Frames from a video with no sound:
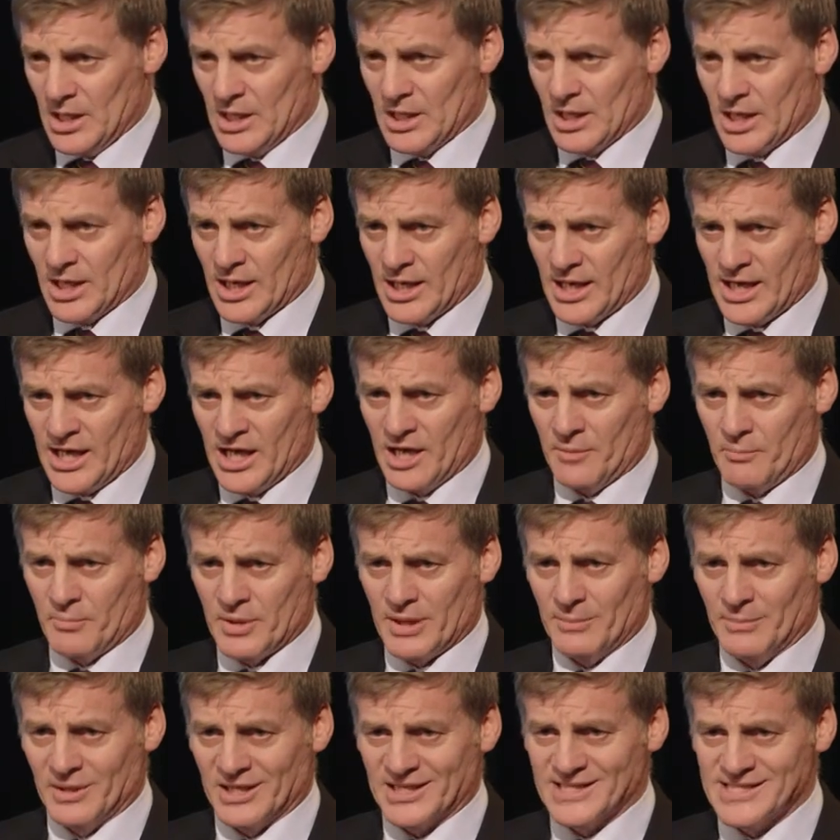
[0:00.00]
Our
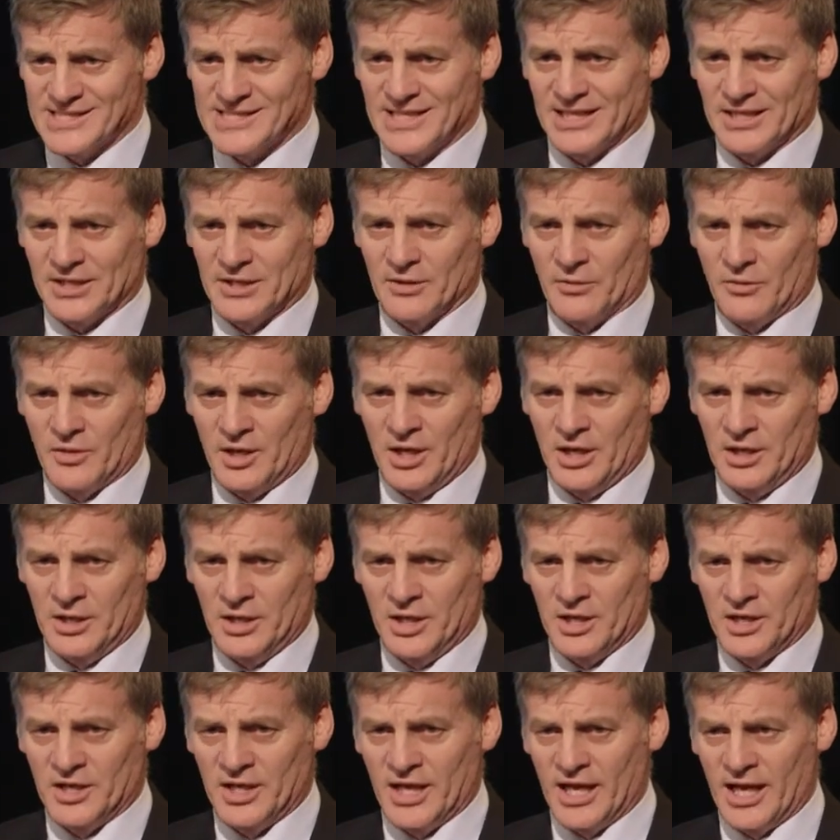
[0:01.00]
public sector then
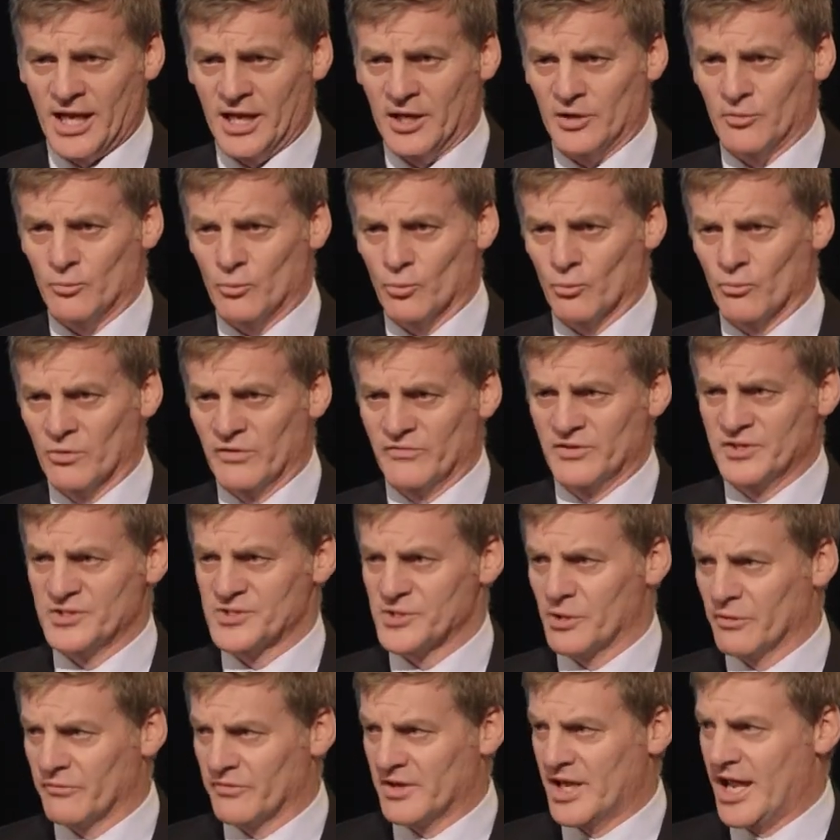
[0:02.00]
had had
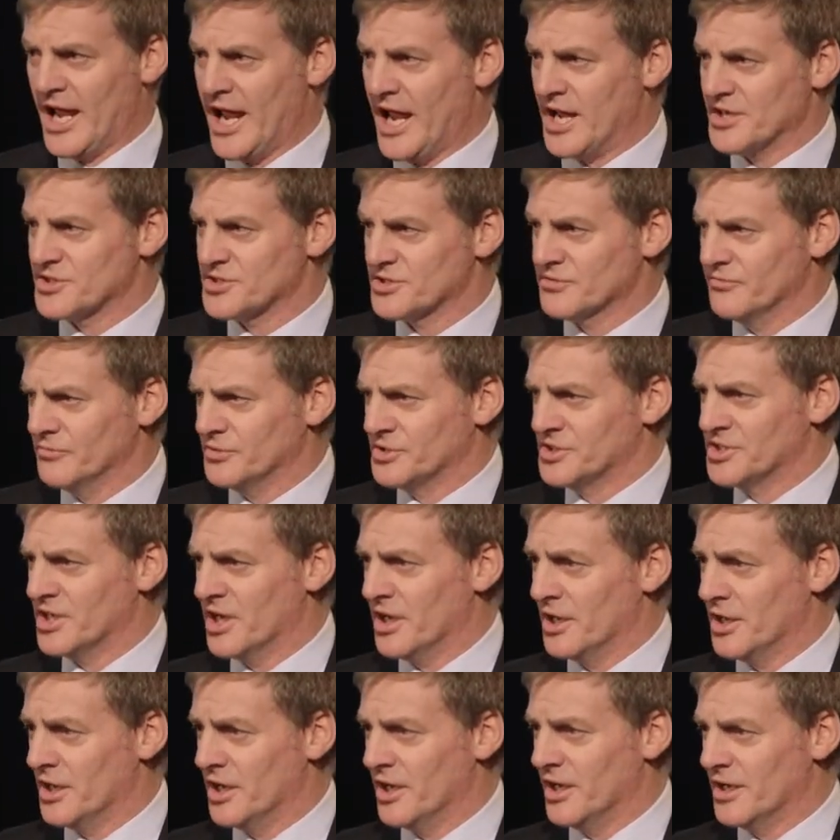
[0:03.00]
rivers of cash for
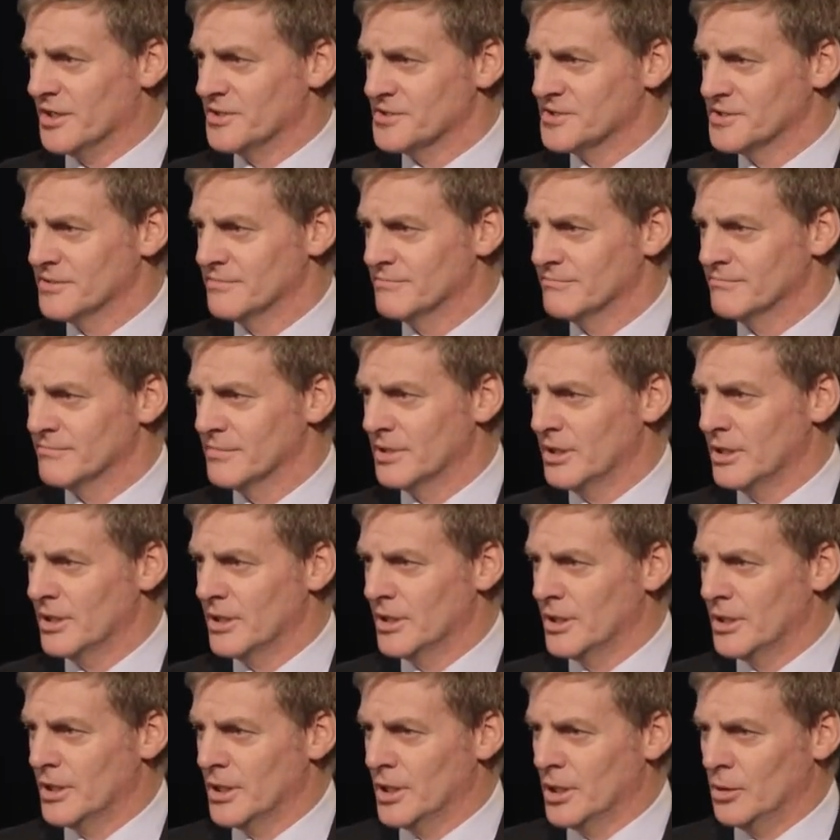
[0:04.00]
10 years,
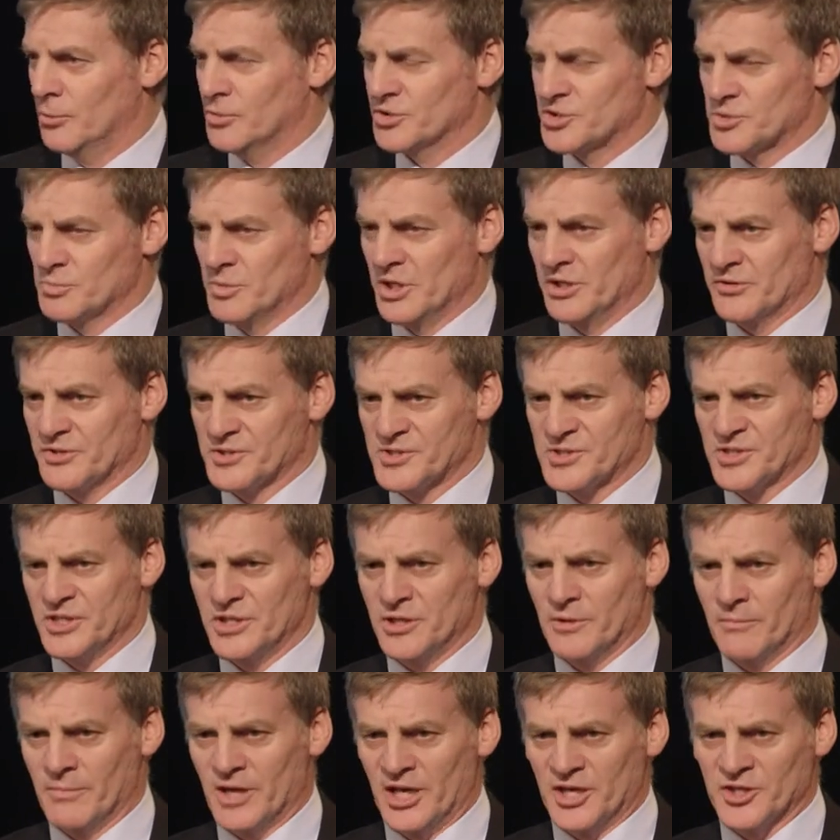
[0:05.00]
which meant the
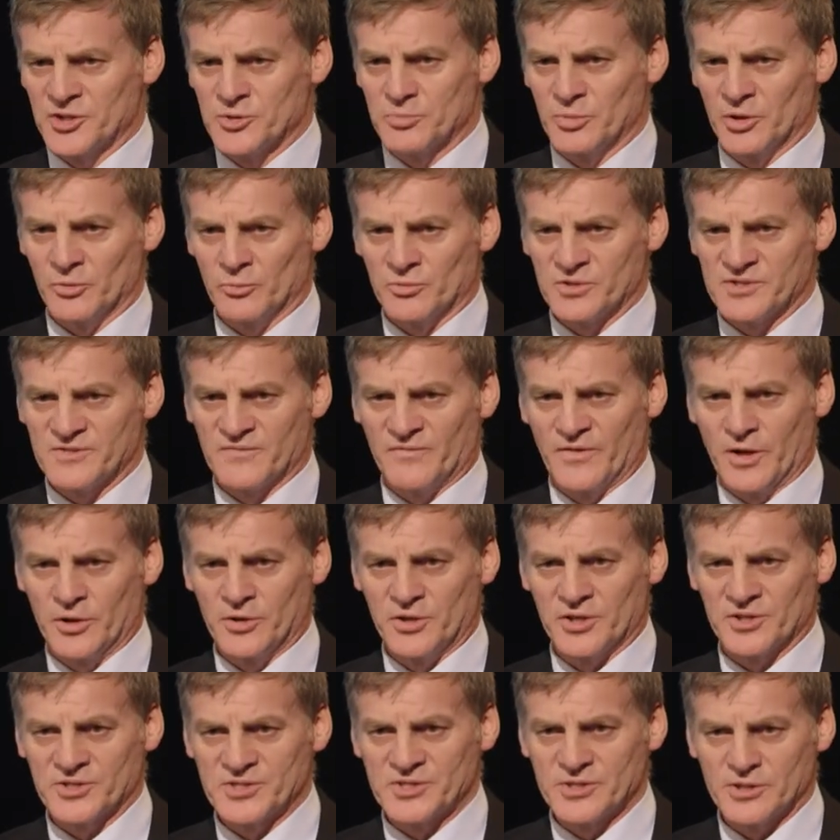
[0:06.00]
senior management was
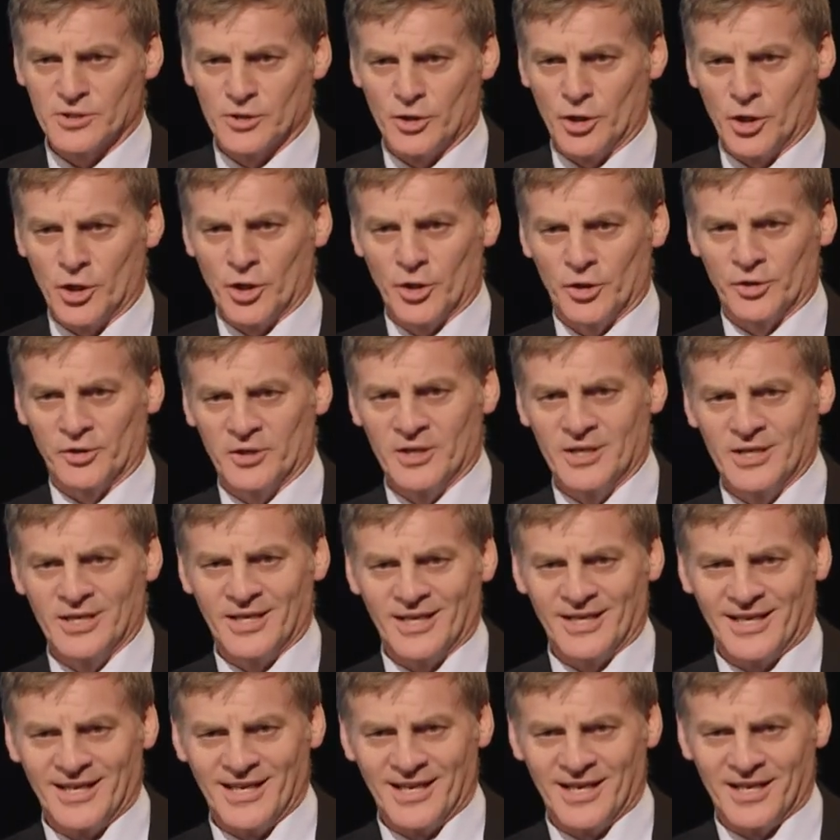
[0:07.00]
focused on
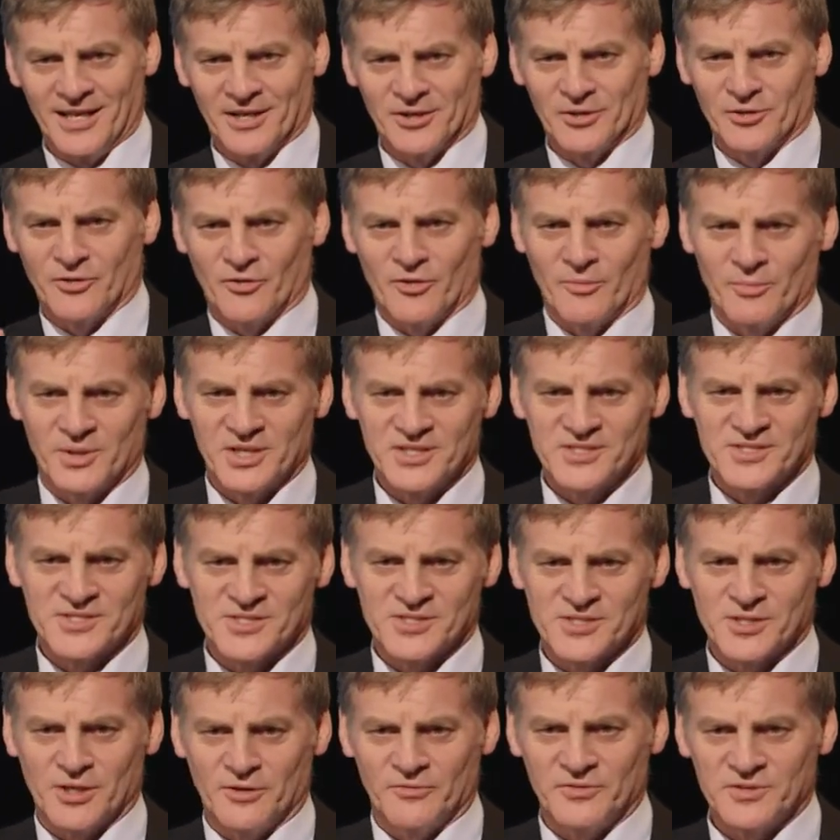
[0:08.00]
getting into the
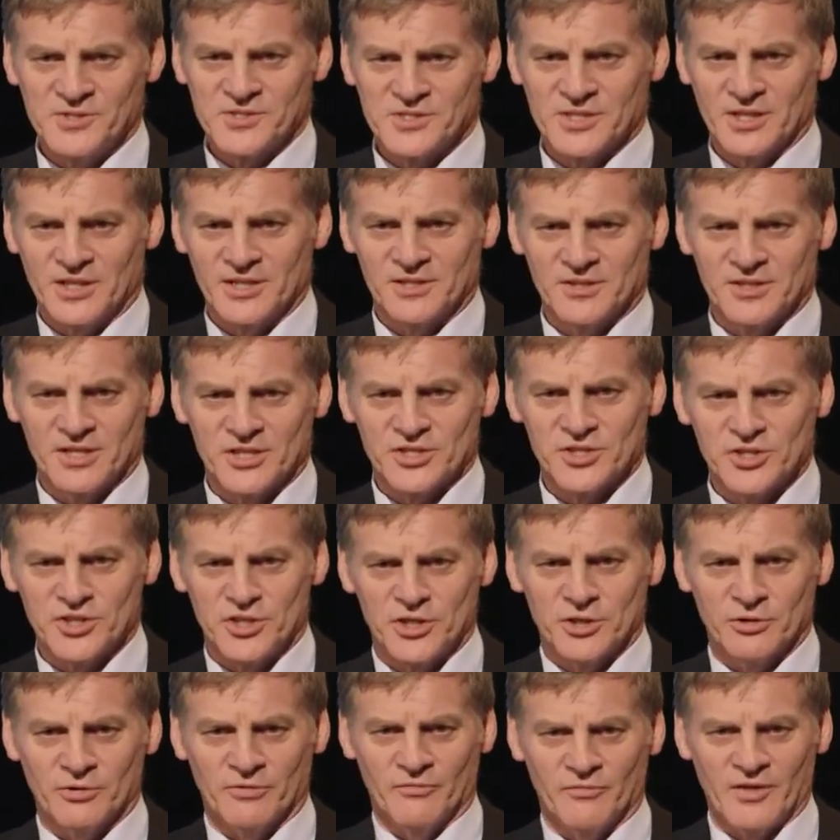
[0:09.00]
minister's office to get their
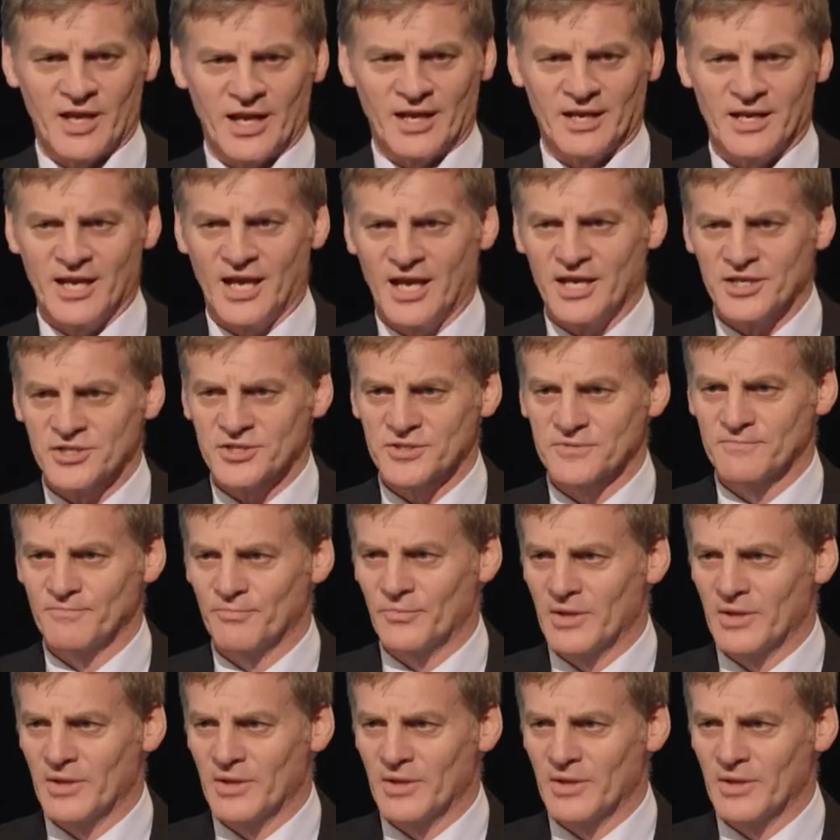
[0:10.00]
share of that cash.